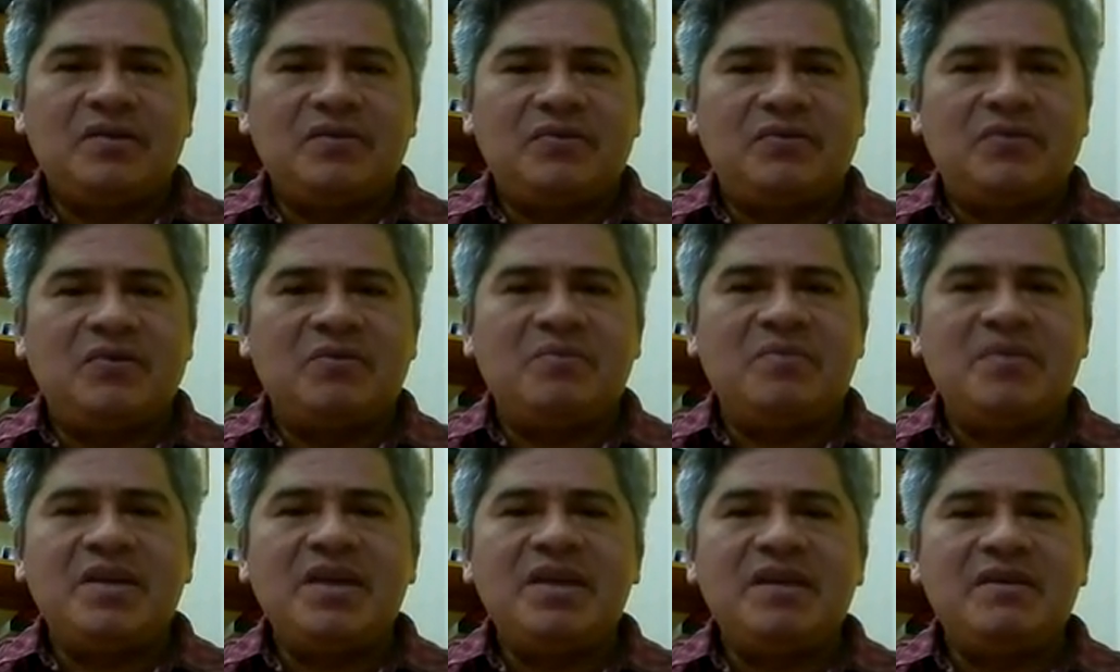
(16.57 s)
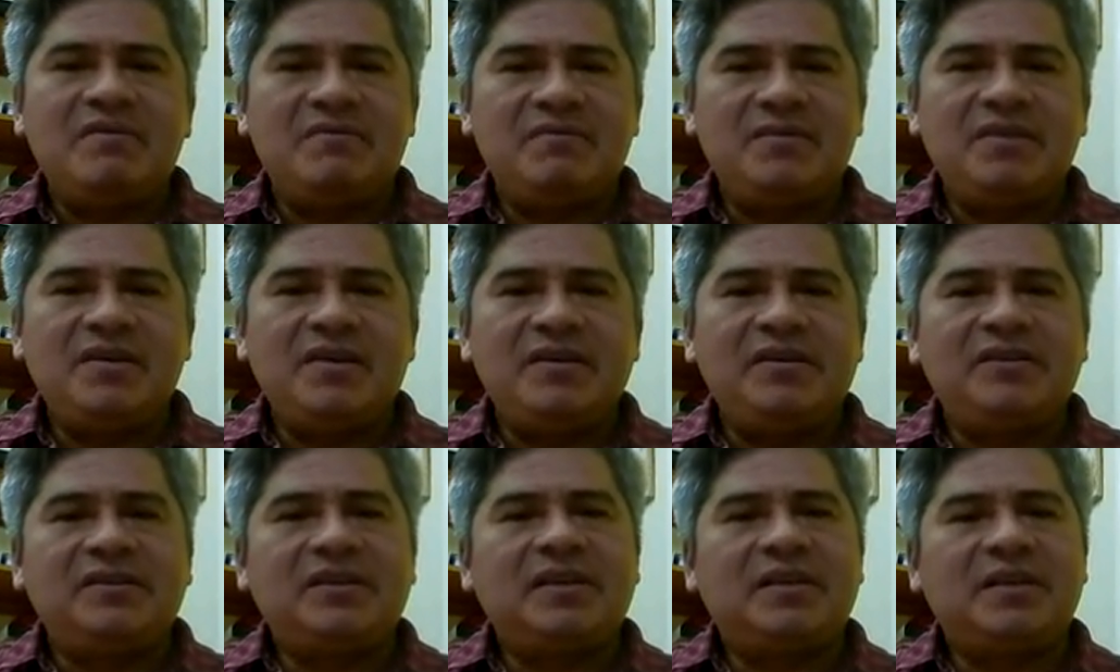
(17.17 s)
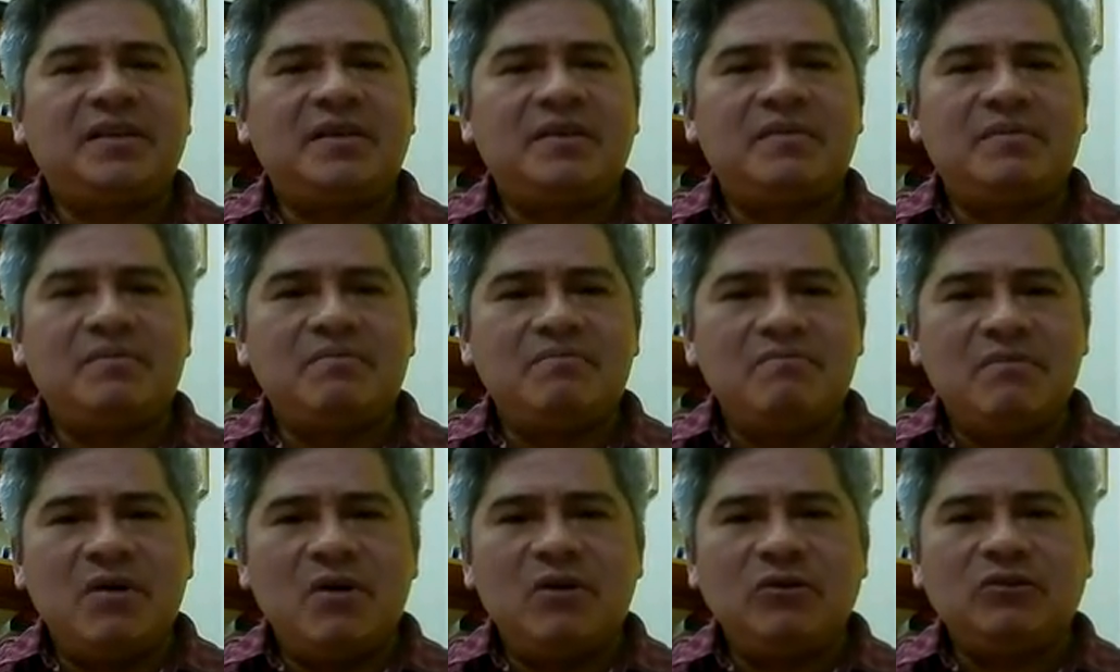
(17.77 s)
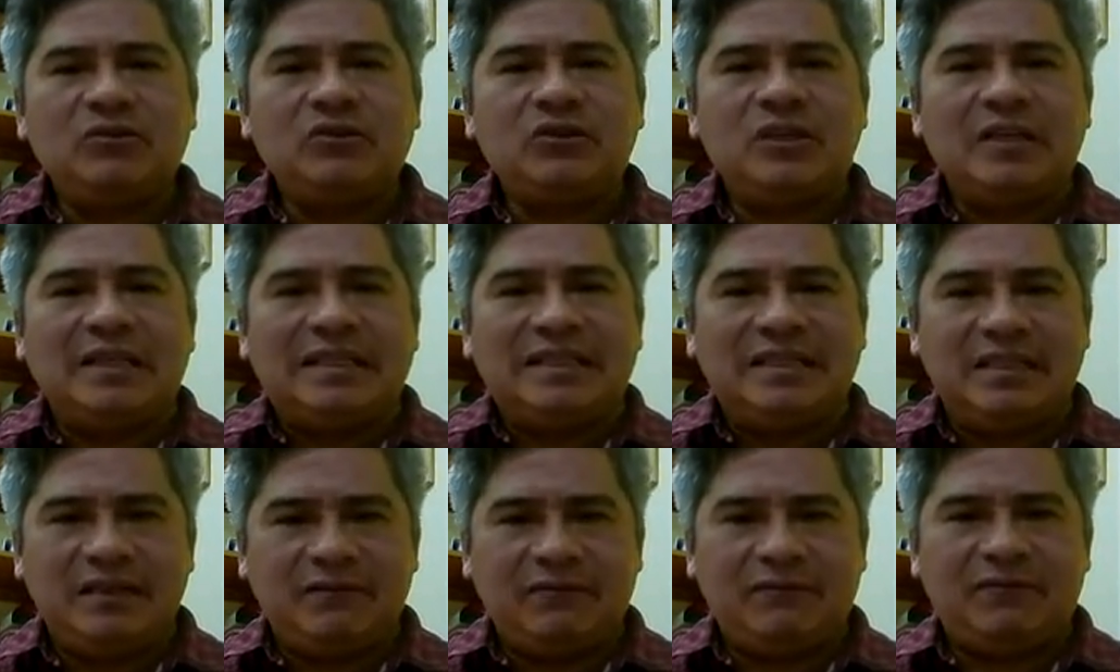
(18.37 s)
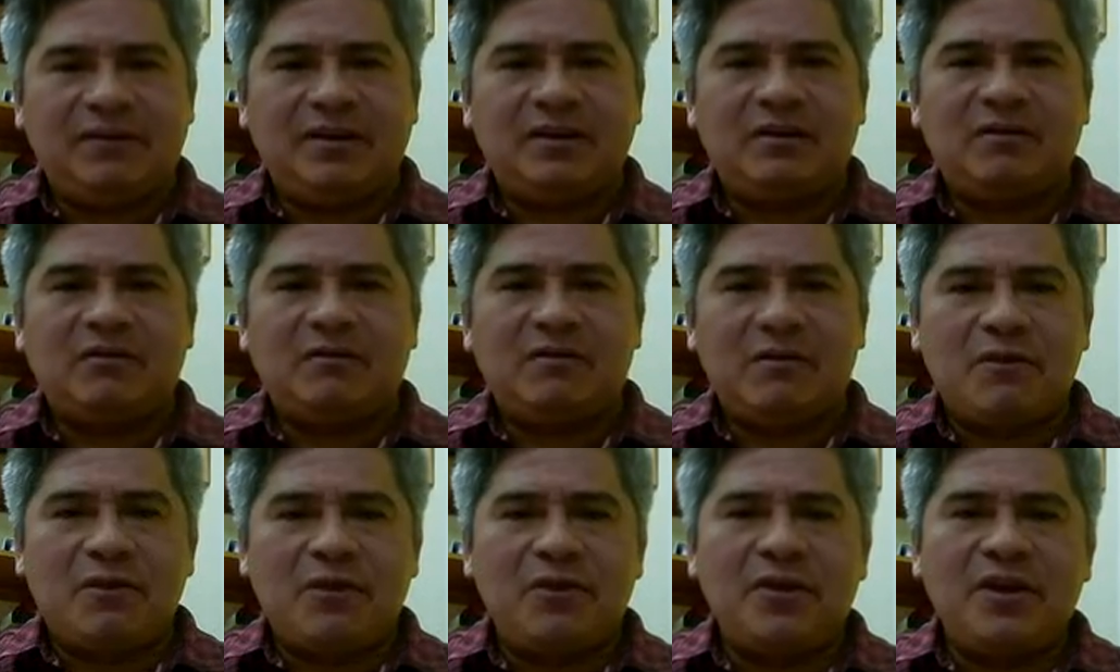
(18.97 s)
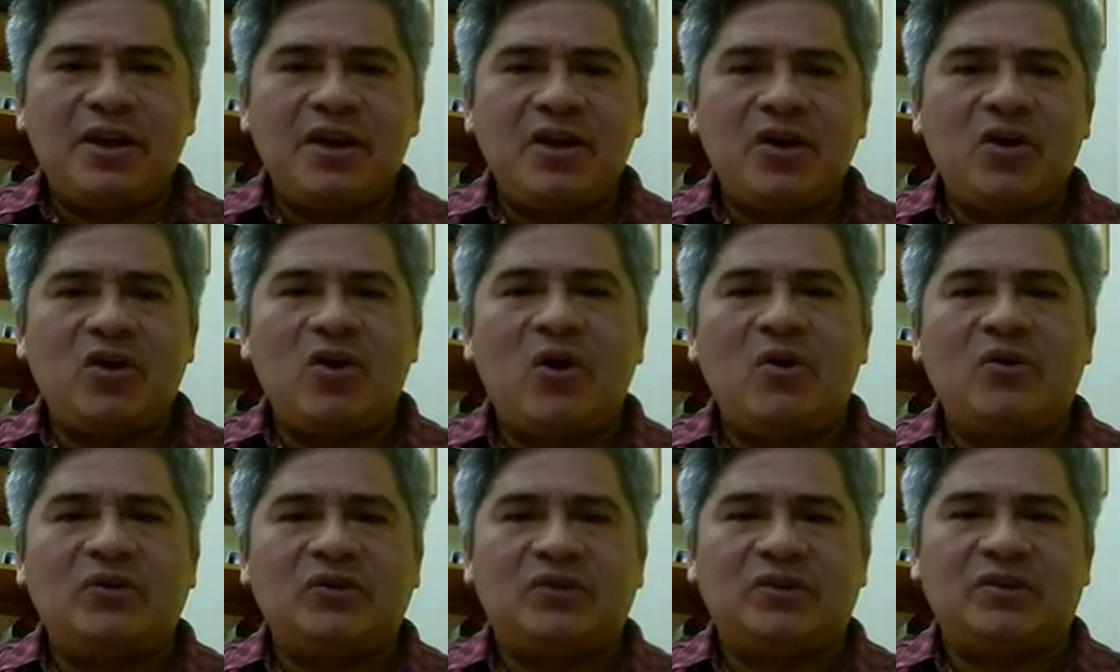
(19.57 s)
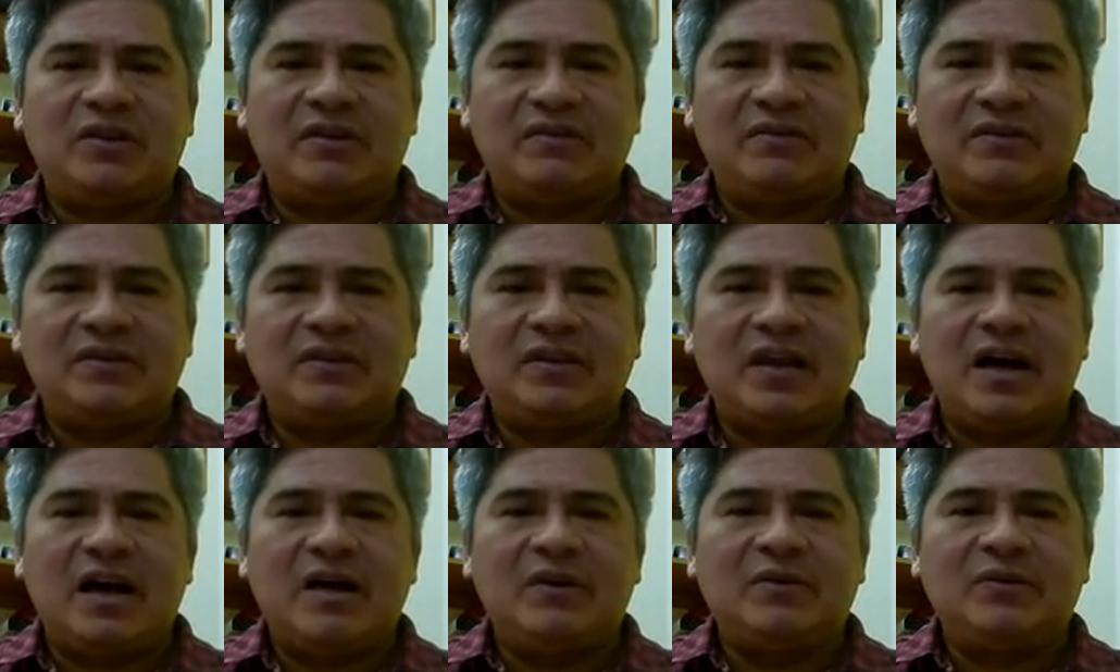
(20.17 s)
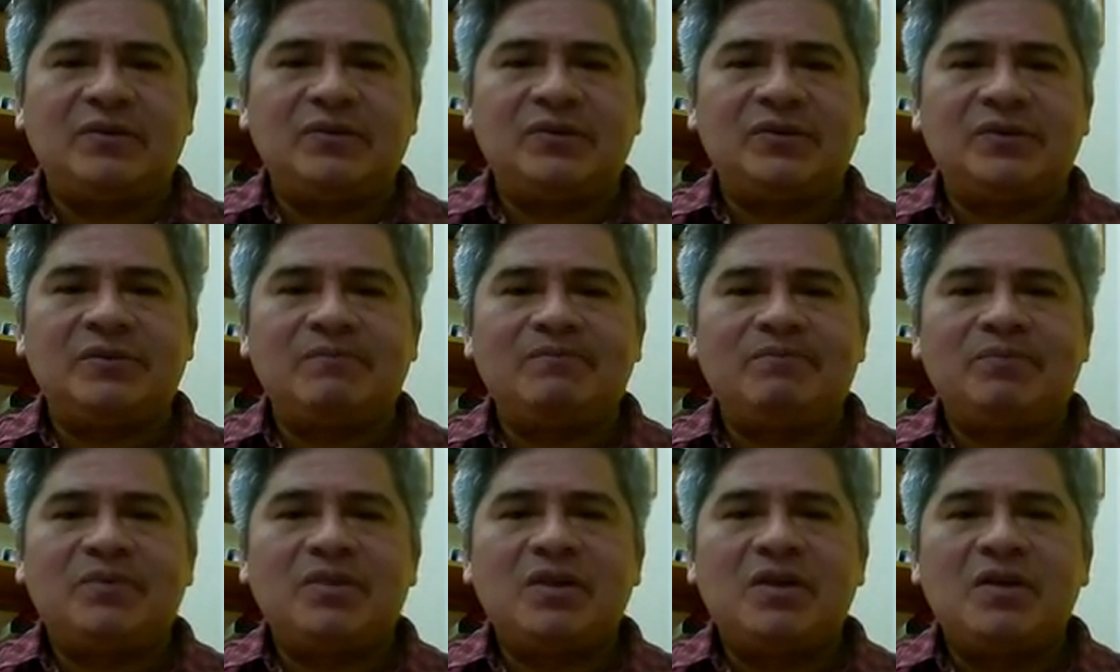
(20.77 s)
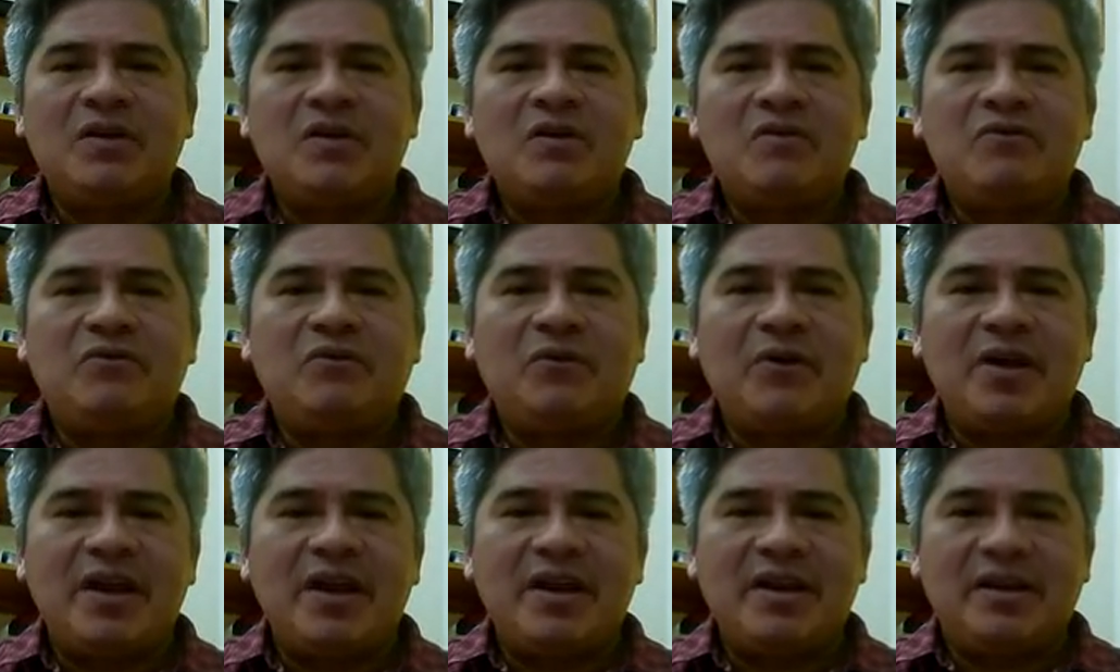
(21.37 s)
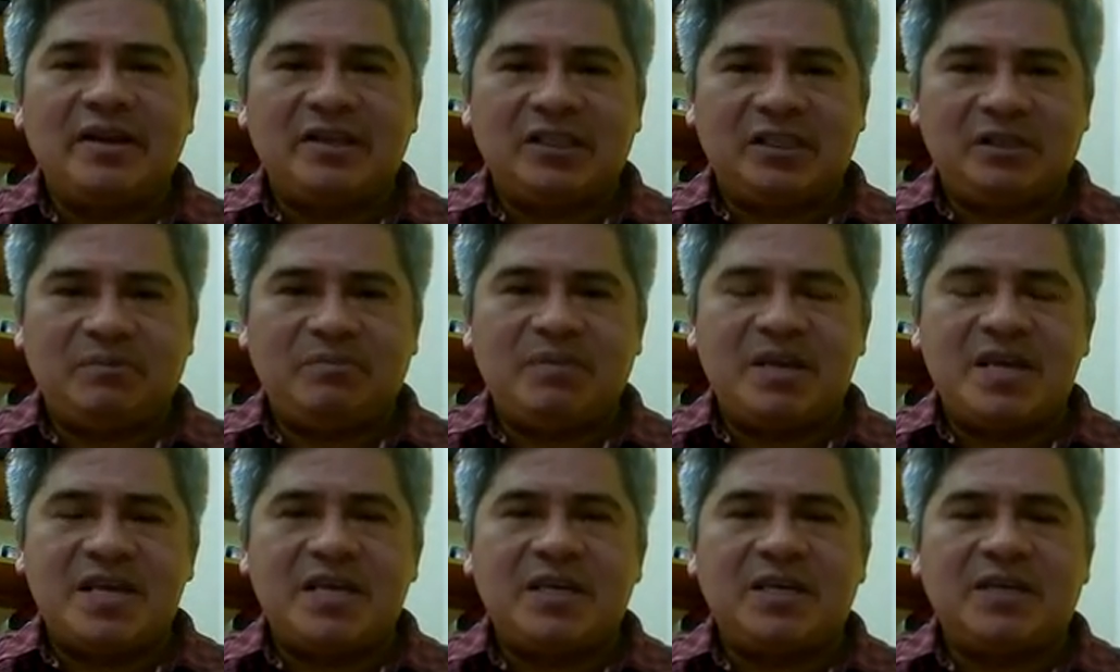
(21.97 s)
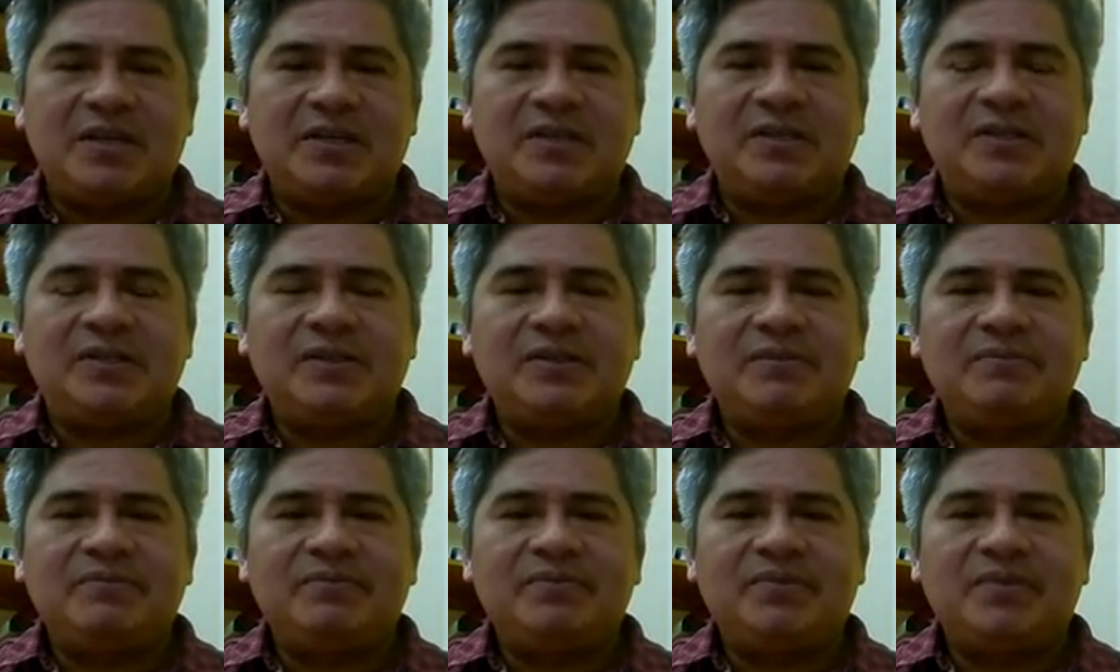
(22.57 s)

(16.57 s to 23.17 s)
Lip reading: For me, these are the most difficult 3 consonant sounds for English speakers.